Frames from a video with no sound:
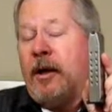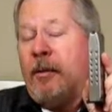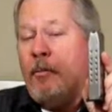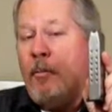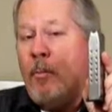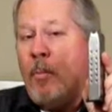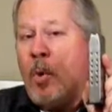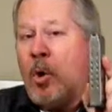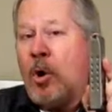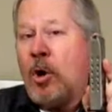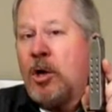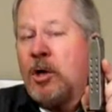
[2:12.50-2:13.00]

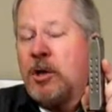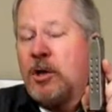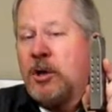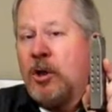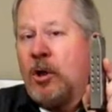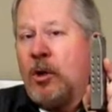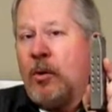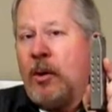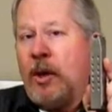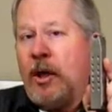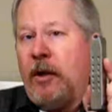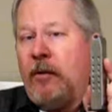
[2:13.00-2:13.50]
more
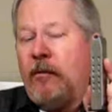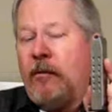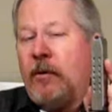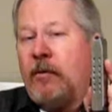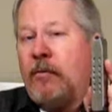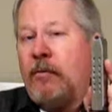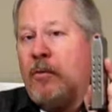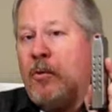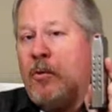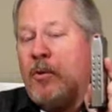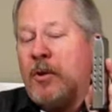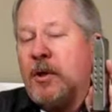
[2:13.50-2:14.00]
so
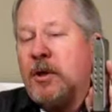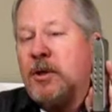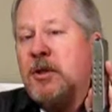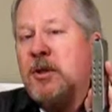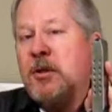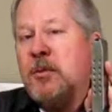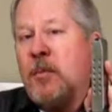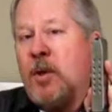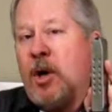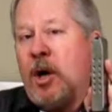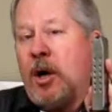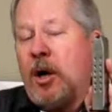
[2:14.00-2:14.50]
even for the
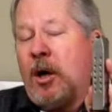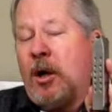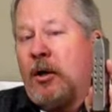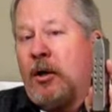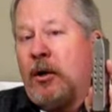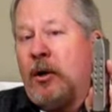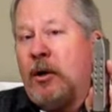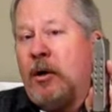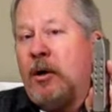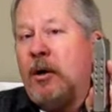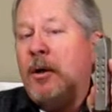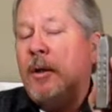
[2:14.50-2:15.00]

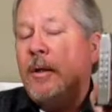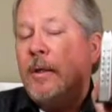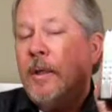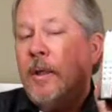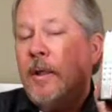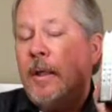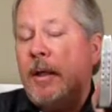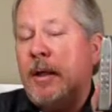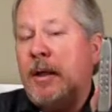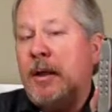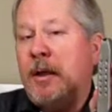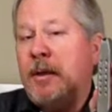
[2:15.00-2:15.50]
smaller
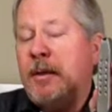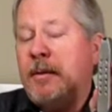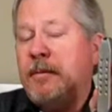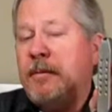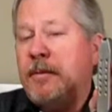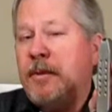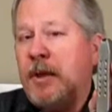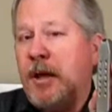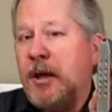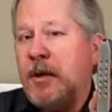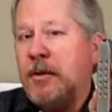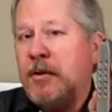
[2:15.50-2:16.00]

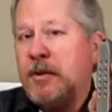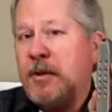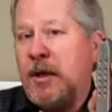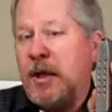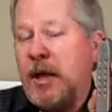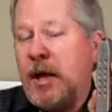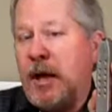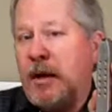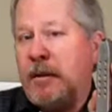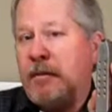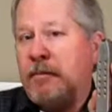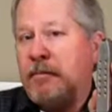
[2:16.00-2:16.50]
single
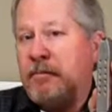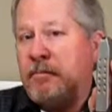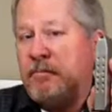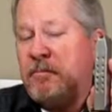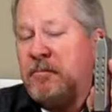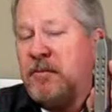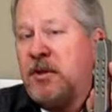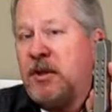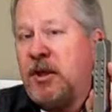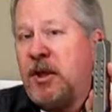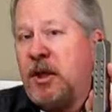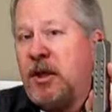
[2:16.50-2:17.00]
stack
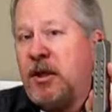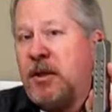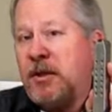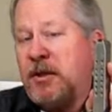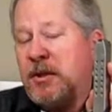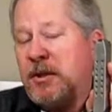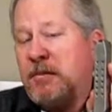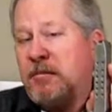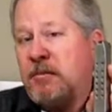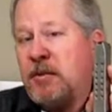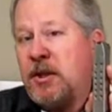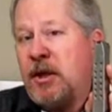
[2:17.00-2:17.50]

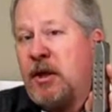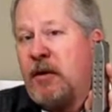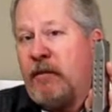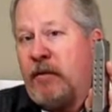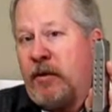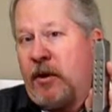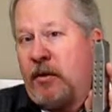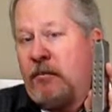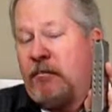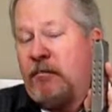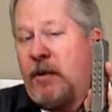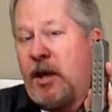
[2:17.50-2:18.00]
6,
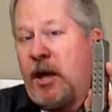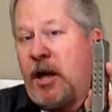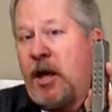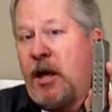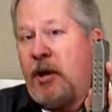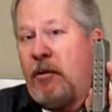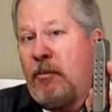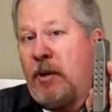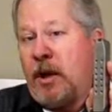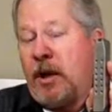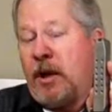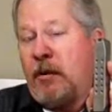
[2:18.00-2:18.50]
7,
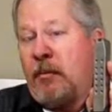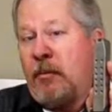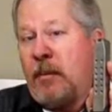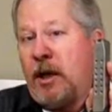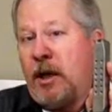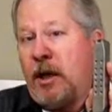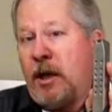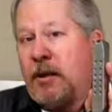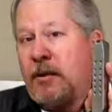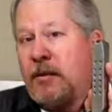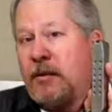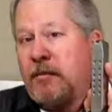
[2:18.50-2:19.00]
8 round
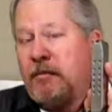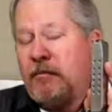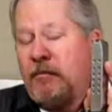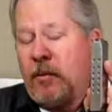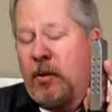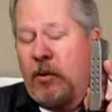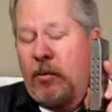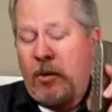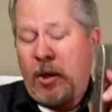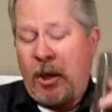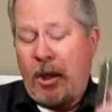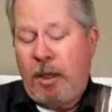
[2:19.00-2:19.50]
mags.
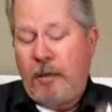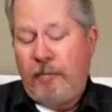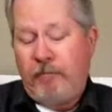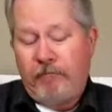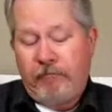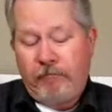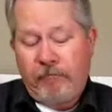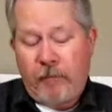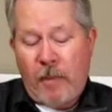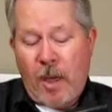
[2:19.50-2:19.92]
Okay.